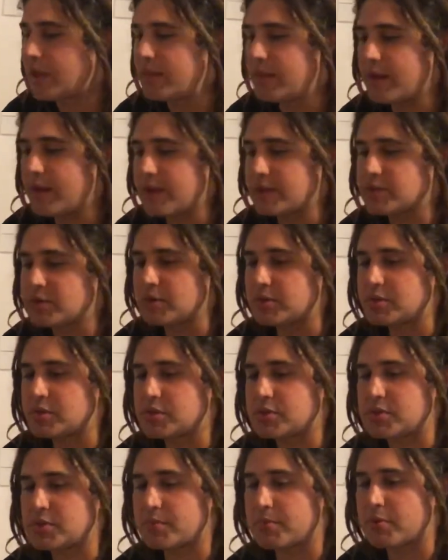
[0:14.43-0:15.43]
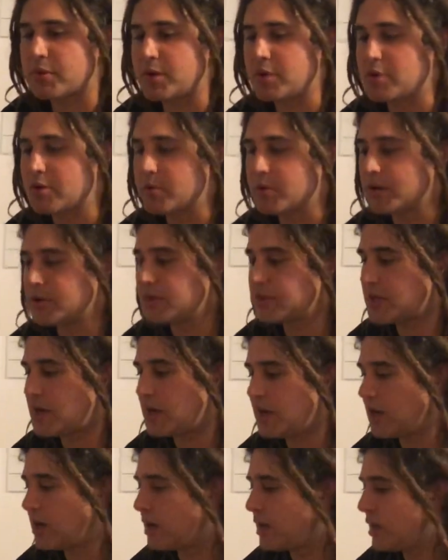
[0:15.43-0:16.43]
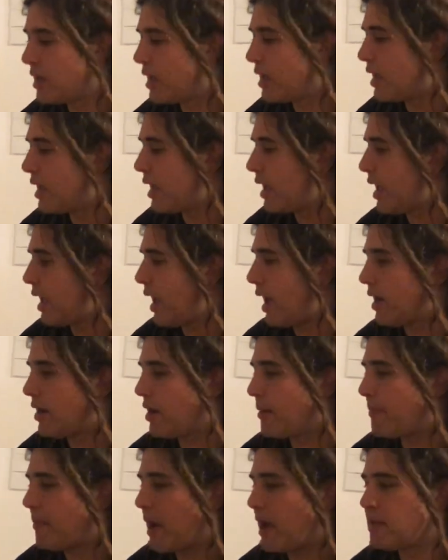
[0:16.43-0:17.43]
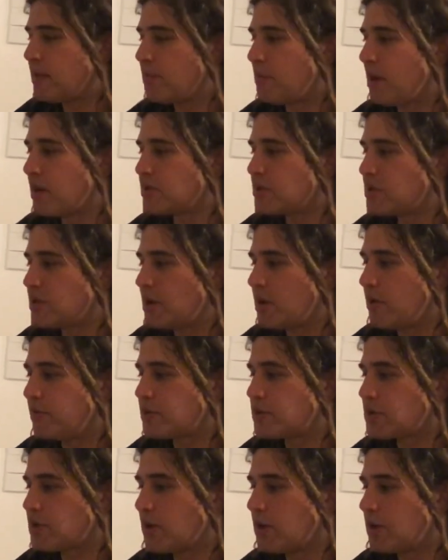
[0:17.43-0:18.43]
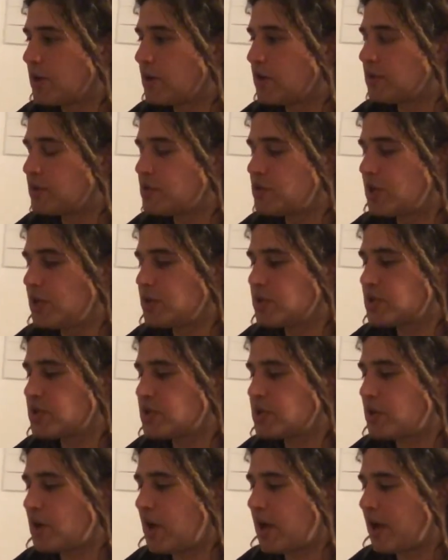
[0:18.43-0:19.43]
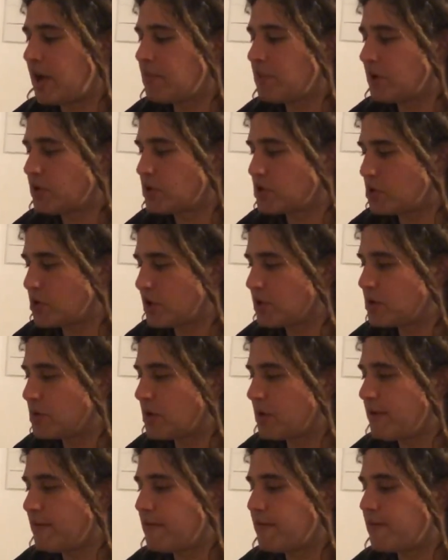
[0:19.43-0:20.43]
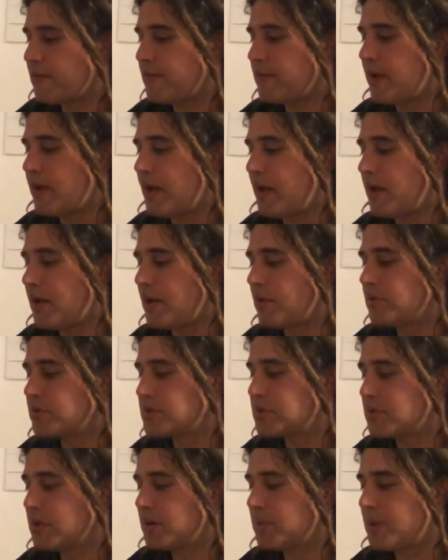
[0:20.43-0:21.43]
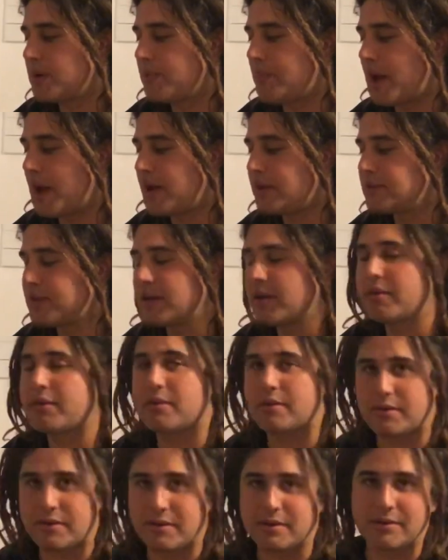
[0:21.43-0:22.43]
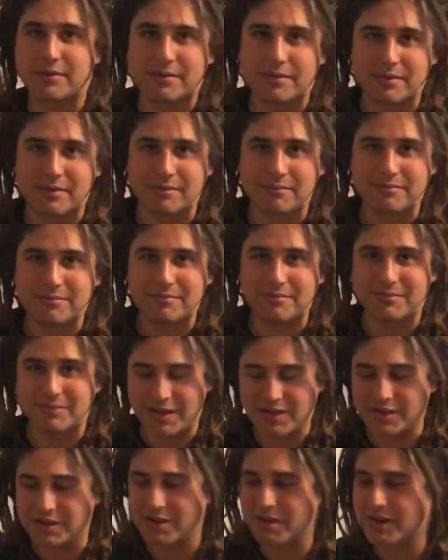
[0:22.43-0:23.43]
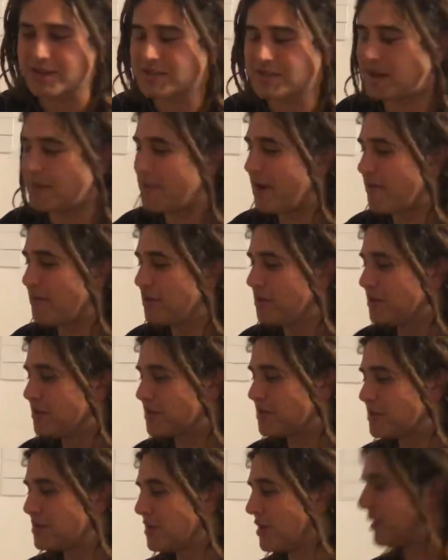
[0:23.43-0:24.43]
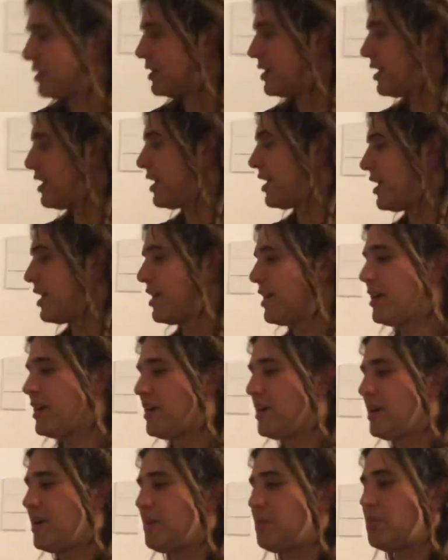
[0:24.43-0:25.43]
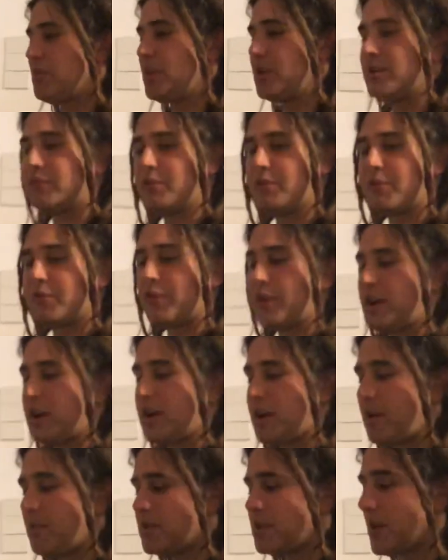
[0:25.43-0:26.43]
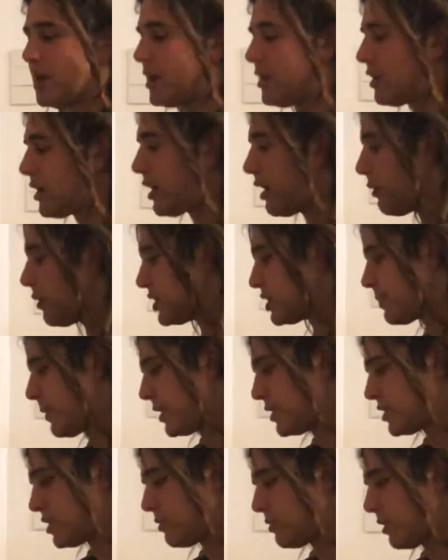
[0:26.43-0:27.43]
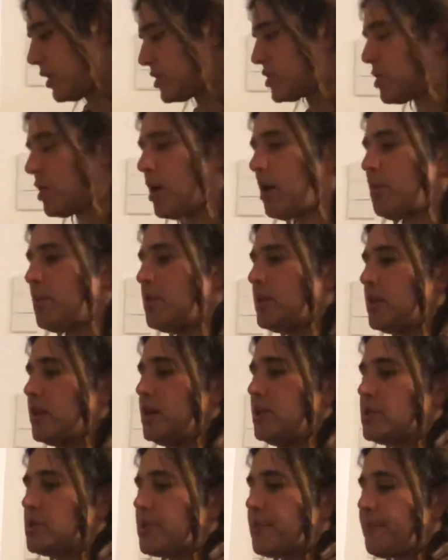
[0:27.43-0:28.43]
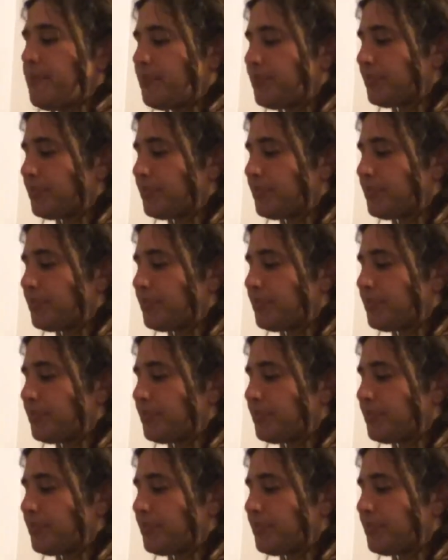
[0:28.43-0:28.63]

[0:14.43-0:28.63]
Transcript: The answer is it's just a pretty normal guitar and I paint them myself. So since I had my strings off and I was doing a bit of painting, I thought, let you guys come and have a look. So please feel free to come and take a look. I won't spend too much time on this.